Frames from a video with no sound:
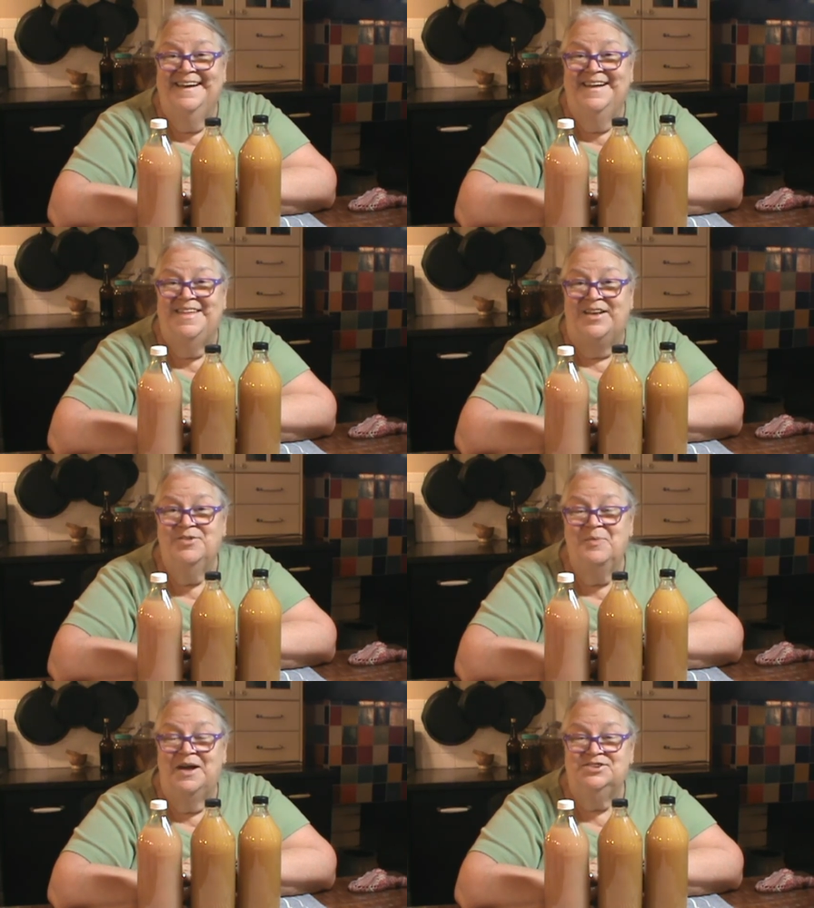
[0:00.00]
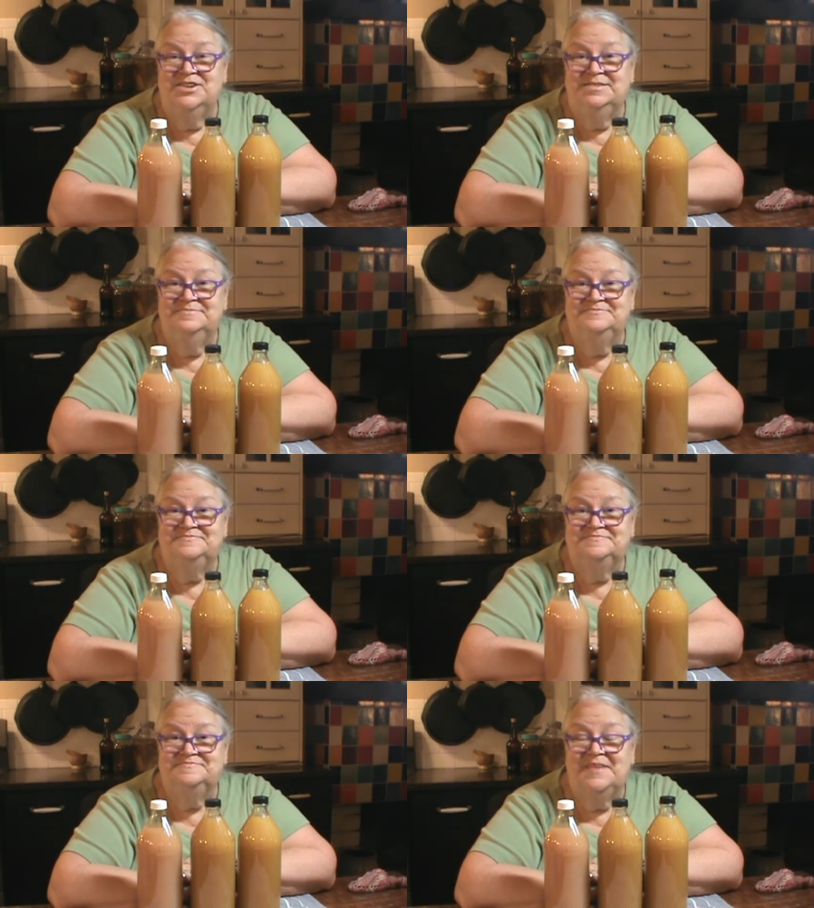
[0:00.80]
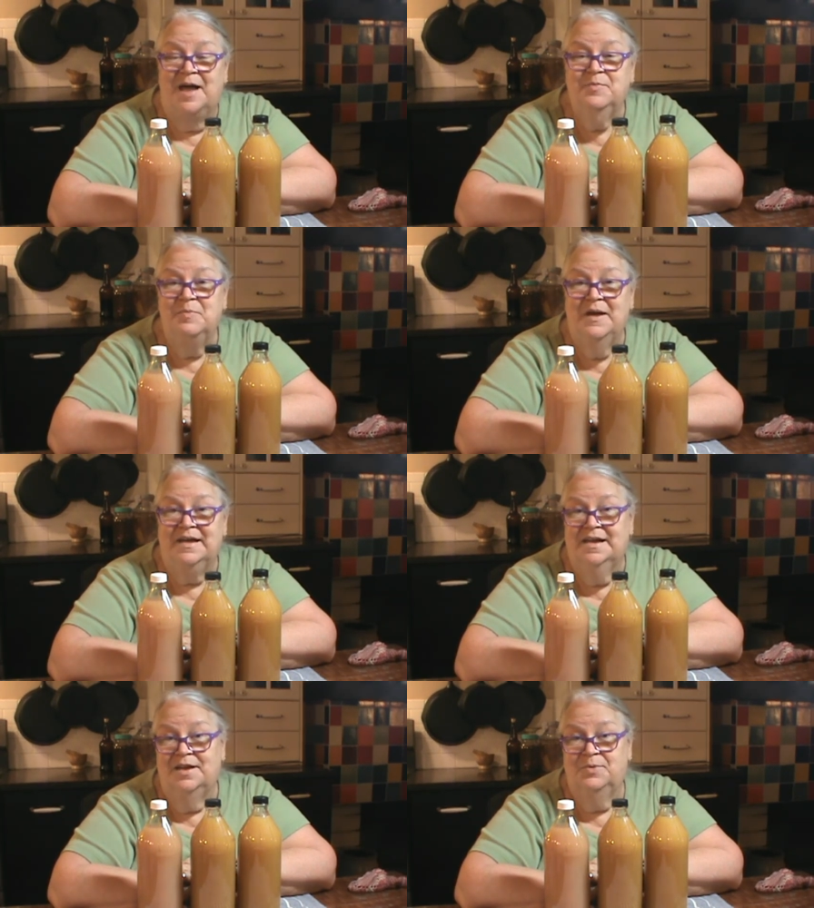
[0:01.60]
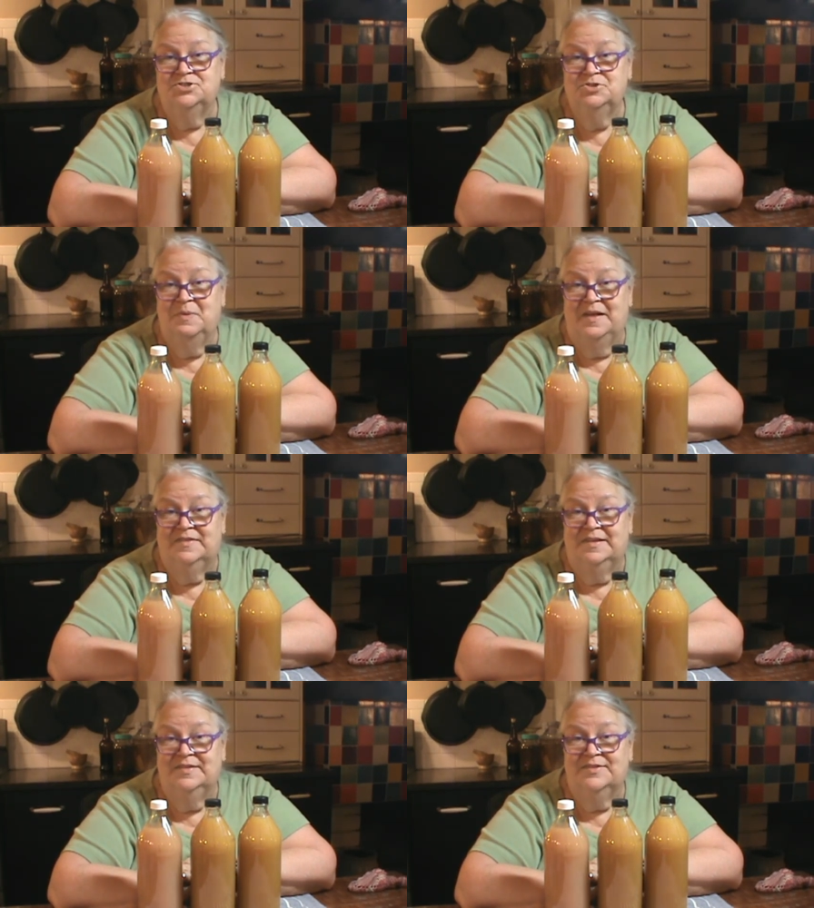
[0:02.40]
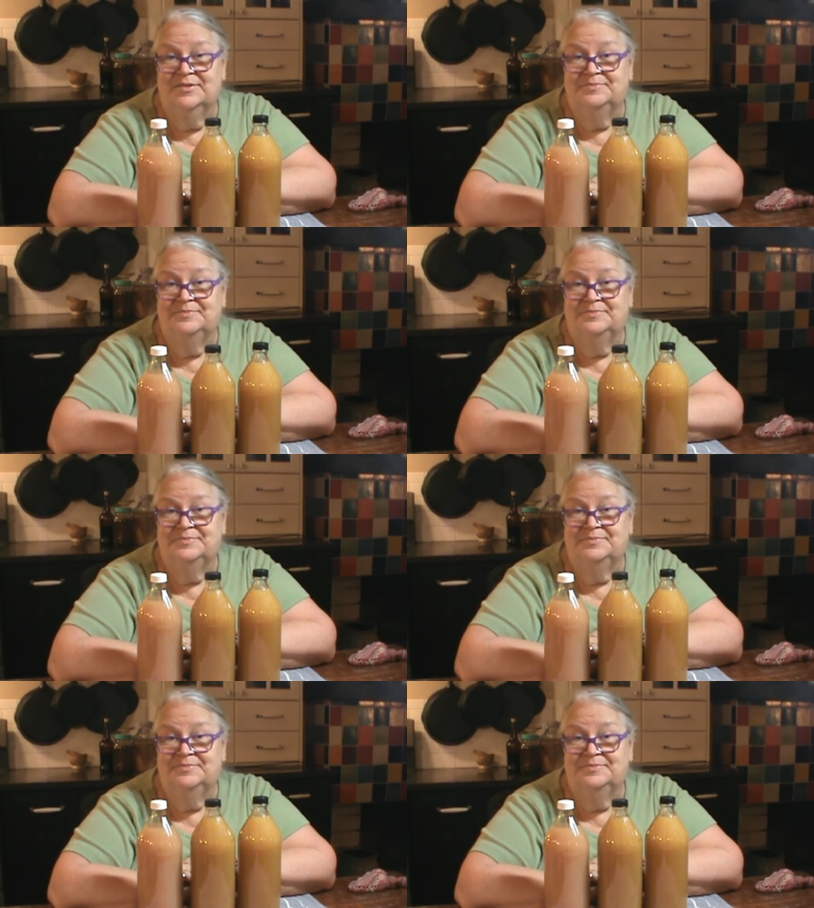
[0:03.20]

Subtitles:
Thanks for watching. I'm Rebecca, and I wish you blessings.